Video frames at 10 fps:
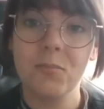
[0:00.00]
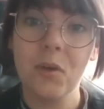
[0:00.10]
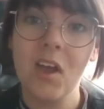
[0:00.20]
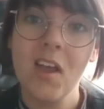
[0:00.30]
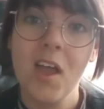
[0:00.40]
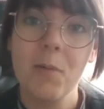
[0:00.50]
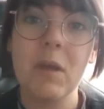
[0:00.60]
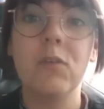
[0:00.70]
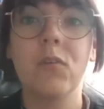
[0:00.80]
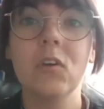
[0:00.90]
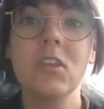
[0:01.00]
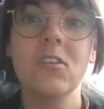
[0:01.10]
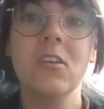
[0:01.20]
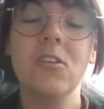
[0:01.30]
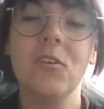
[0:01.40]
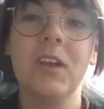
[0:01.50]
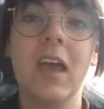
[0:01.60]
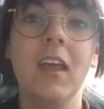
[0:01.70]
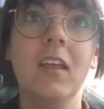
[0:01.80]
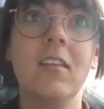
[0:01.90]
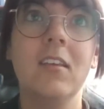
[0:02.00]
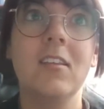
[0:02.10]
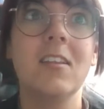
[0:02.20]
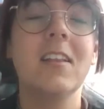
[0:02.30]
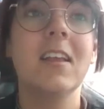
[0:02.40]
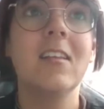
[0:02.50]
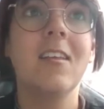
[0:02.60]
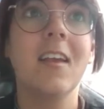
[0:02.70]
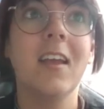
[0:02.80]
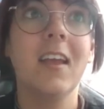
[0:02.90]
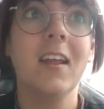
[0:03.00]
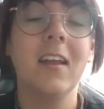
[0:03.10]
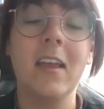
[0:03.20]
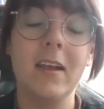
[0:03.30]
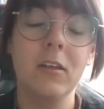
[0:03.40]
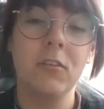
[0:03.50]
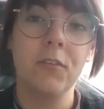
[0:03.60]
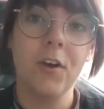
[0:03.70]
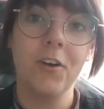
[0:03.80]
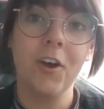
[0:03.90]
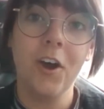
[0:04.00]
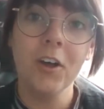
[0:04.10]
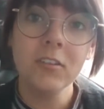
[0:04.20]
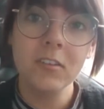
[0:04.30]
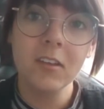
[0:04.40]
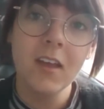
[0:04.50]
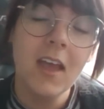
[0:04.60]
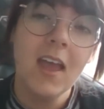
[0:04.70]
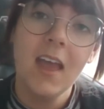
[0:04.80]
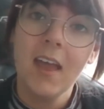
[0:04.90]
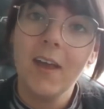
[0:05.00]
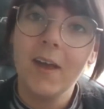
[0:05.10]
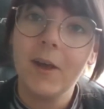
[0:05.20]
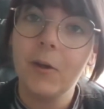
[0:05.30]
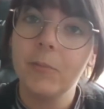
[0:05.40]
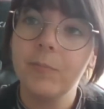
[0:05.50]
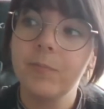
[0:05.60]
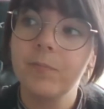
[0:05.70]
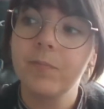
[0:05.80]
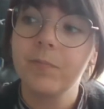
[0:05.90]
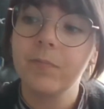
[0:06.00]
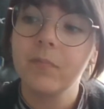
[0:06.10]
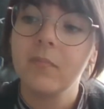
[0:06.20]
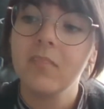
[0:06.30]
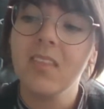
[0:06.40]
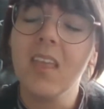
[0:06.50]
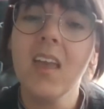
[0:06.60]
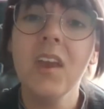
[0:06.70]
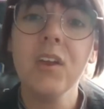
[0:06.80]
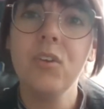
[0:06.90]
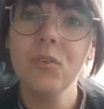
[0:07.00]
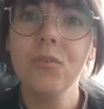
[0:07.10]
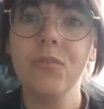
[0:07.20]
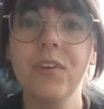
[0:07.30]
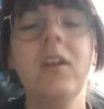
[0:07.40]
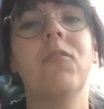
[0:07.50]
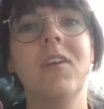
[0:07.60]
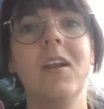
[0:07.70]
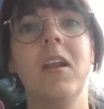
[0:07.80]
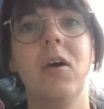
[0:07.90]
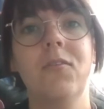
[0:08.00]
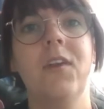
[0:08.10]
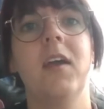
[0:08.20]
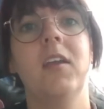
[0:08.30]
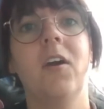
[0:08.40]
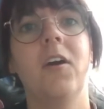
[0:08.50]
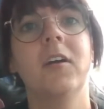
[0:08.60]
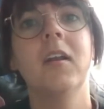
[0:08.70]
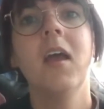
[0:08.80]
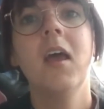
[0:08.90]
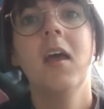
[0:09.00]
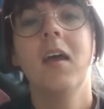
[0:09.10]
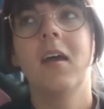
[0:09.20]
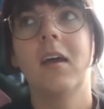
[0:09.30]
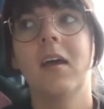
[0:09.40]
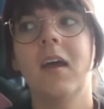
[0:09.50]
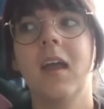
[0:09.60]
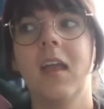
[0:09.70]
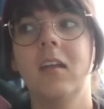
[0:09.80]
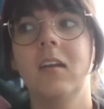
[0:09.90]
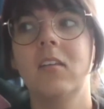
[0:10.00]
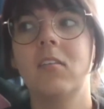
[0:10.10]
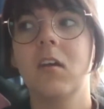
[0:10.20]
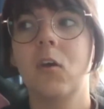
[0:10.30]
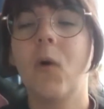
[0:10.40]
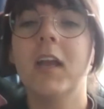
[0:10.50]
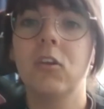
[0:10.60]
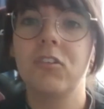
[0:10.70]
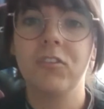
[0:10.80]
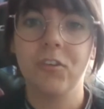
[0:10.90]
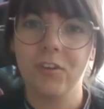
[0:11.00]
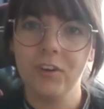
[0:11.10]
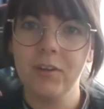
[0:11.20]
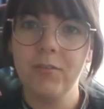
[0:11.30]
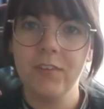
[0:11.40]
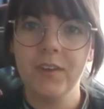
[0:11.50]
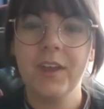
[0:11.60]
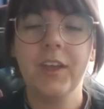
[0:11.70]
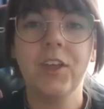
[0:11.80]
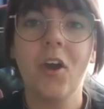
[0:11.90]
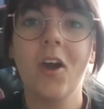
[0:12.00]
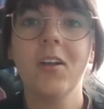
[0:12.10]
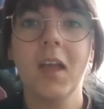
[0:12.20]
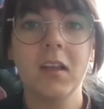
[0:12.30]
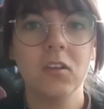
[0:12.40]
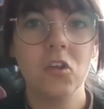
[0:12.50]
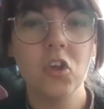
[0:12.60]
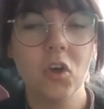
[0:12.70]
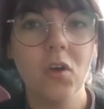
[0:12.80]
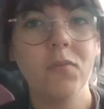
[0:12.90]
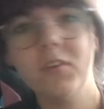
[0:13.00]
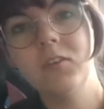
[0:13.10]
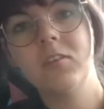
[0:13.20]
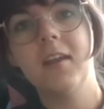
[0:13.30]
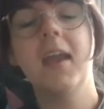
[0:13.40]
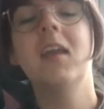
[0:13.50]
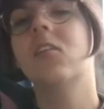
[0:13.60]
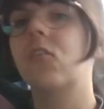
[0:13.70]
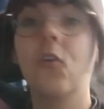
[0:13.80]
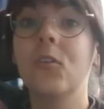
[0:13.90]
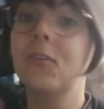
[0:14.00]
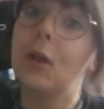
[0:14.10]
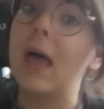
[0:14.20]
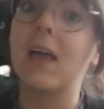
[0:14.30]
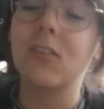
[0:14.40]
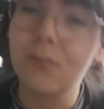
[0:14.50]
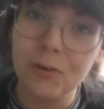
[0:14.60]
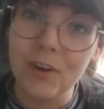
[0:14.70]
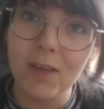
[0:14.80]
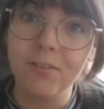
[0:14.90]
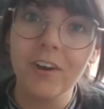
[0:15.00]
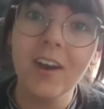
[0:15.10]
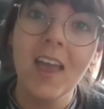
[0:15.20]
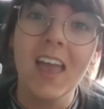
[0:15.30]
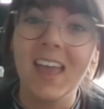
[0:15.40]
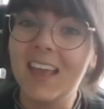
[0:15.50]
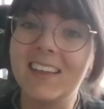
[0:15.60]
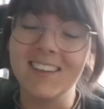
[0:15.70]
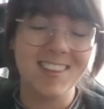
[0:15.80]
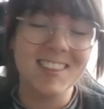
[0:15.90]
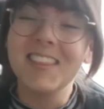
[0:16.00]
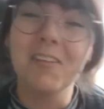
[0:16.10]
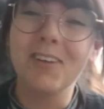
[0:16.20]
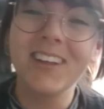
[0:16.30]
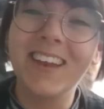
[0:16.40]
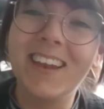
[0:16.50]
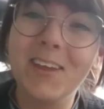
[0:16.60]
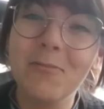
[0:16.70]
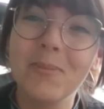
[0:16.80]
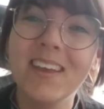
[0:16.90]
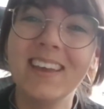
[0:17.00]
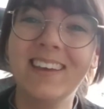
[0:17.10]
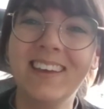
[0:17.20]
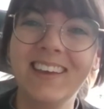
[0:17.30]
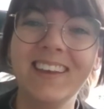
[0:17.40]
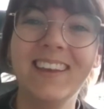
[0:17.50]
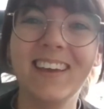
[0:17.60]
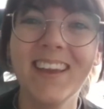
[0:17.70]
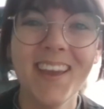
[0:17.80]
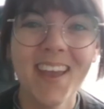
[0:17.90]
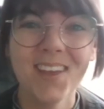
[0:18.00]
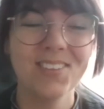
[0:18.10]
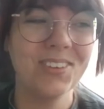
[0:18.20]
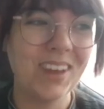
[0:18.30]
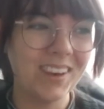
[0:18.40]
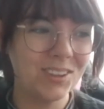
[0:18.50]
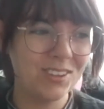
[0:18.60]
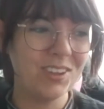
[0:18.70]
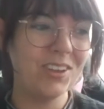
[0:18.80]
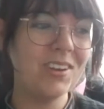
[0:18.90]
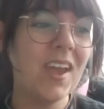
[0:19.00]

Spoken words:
but my Vertices Unite is knit in Hillesvåg Ask. And I do really, really love that yarn. It is quite a sturdy feeling yarn. Like the shawl feels like it's going to last forever and it's never gonna leave me. So that is good.